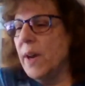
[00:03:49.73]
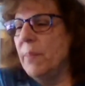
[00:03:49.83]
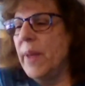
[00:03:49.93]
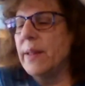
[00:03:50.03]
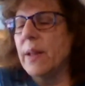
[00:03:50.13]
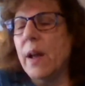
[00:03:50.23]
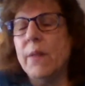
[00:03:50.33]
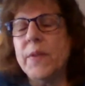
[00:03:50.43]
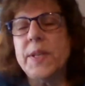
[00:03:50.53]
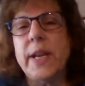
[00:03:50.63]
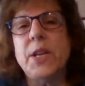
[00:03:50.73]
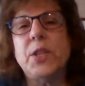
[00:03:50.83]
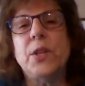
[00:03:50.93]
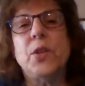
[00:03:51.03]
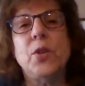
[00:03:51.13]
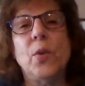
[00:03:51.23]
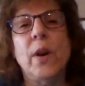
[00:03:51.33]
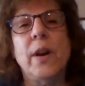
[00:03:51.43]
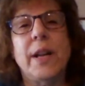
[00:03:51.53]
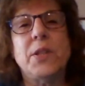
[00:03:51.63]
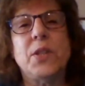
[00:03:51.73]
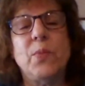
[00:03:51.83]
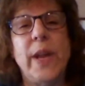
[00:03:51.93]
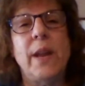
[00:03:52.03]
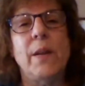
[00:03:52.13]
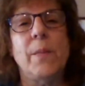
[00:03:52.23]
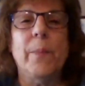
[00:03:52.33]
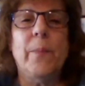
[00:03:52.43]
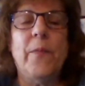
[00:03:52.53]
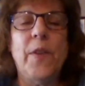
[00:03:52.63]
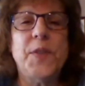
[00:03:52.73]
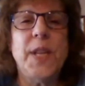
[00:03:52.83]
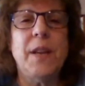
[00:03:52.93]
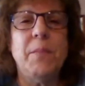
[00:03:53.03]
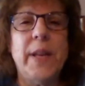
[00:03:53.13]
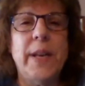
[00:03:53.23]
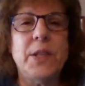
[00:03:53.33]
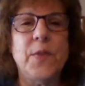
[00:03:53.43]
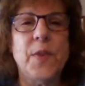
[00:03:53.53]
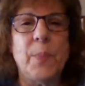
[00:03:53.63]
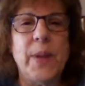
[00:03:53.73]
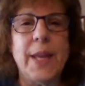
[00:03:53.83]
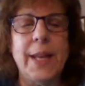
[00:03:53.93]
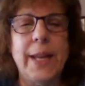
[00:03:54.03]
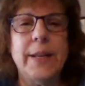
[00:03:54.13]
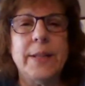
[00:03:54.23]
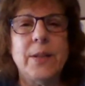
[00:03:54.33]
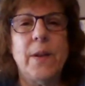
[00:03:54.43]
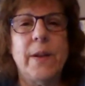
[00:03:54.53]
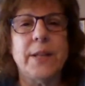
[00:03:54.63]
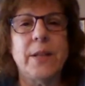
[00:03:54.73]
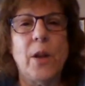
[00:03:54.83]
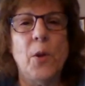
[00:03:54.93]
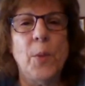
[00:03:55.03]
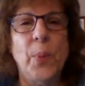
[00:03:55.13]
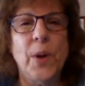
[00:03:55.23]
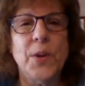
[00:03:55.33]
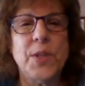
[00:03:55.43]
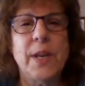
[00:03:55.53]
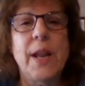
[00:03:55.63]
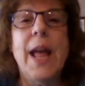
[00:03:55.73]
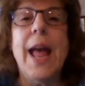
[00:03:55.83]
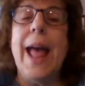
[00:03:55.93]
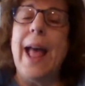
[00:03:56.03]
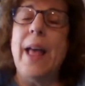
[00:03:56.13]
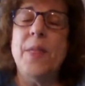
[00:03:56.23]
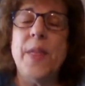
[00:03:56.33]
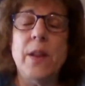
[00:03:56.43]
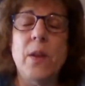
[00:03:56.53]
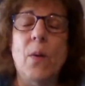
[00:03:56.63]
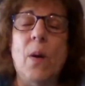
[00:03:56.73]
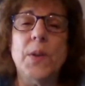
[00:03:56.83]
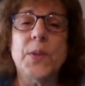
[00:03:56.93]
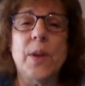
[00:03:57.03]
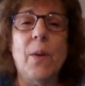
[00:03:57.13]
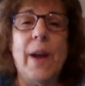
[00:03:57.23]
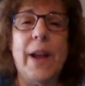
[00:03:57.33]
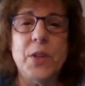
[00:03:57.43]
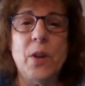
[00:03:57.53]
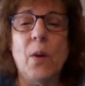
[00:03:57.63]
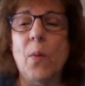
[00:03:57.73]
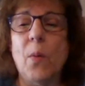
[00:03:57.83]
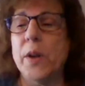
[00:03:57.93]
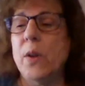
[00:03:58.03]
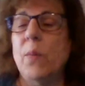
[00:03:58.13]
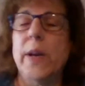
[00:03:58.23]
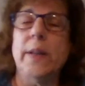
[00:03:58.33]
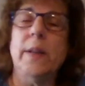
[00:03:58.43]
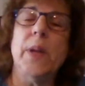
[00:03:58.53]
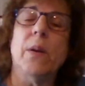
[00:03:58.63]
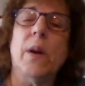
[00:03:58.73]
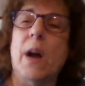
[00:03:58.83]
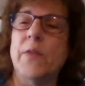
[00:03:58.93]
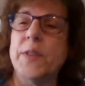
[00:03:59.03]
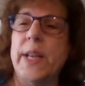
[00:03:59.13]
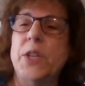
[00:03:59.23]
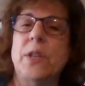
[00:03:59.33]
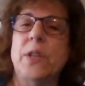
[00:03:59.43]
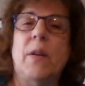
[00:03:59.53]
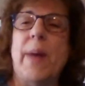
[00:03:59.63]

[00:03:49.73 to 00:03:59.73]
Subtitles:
want to make the conversation short and sweet, 15 minutes for the beginning until you get to know the person. And then you also, as you go on, you want to limit your conversation to a